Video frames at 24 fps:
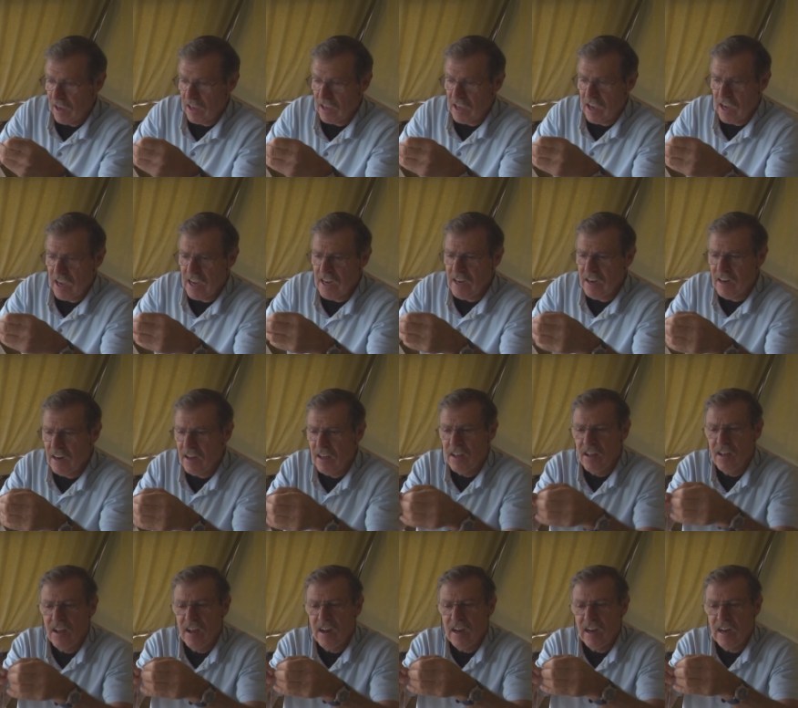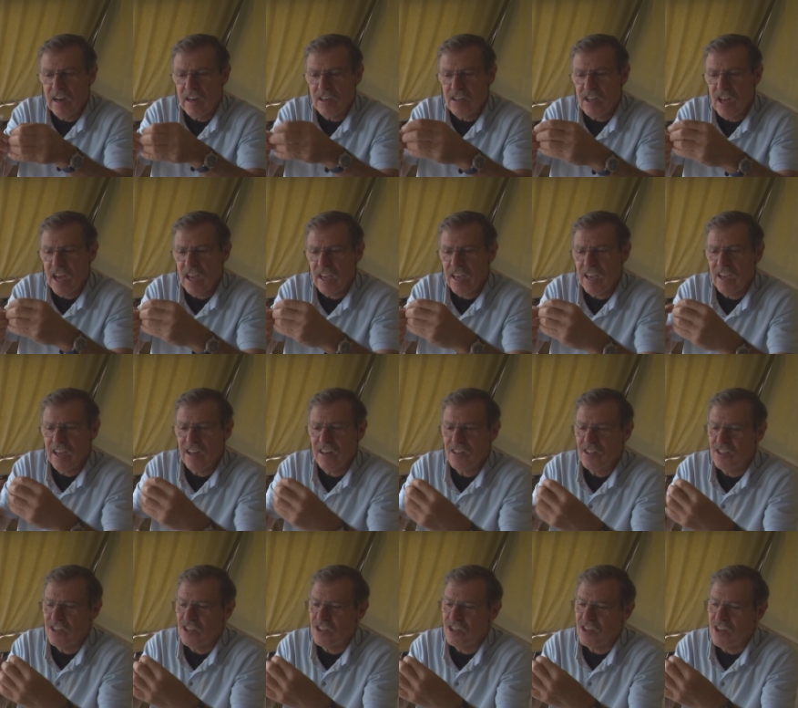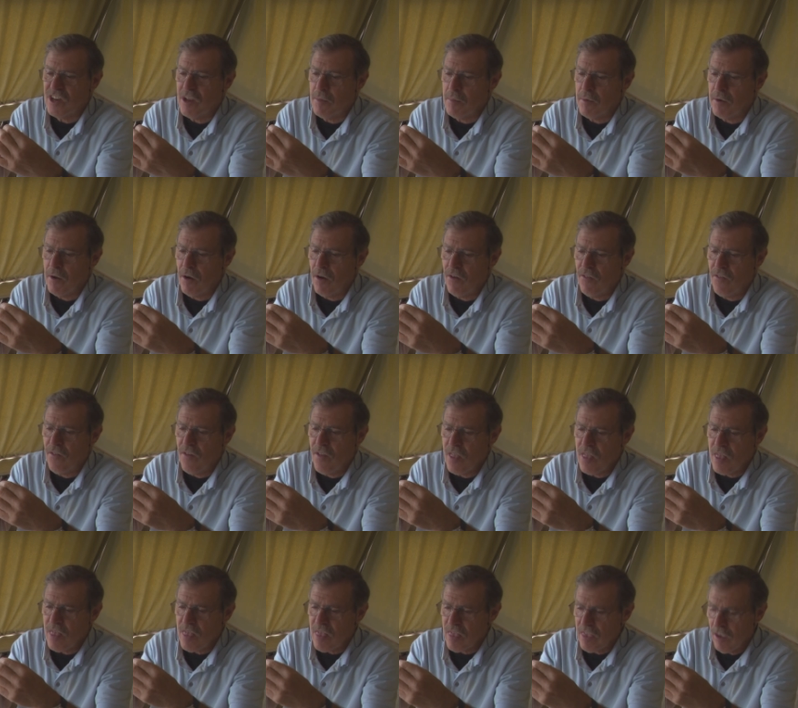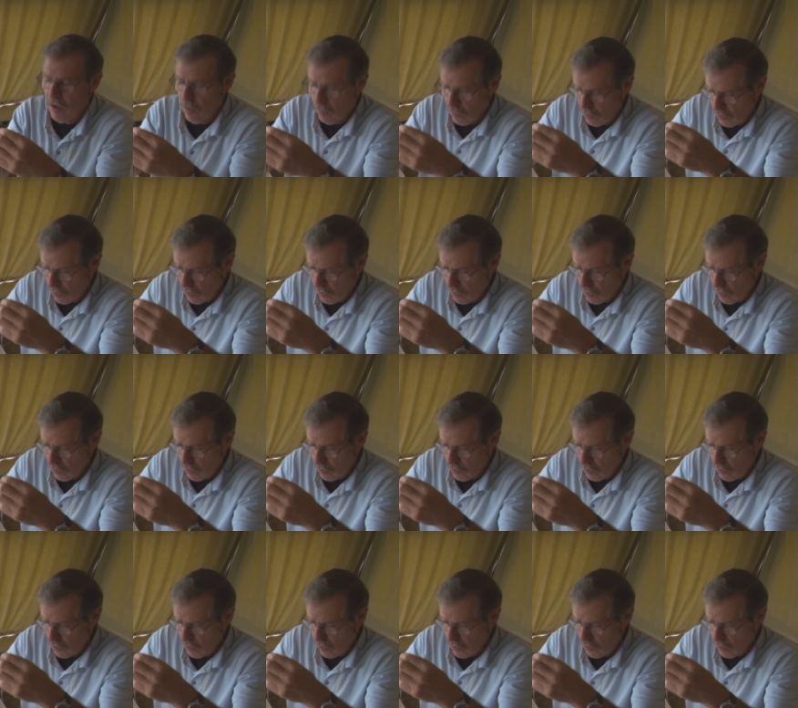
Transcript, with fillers: again, little tag in, just nip it off. I'm